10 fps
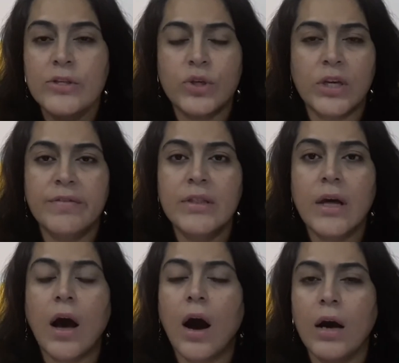So even
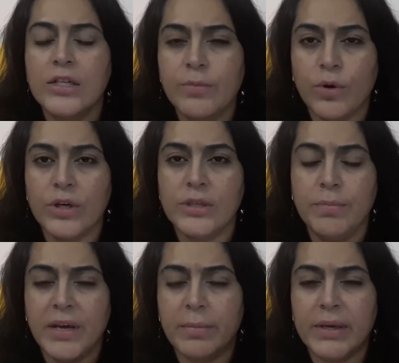the
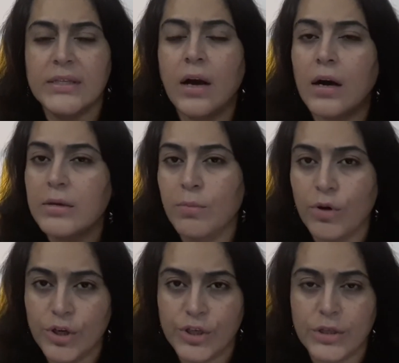baby's heart
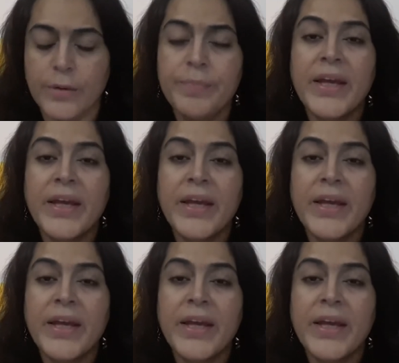monitor,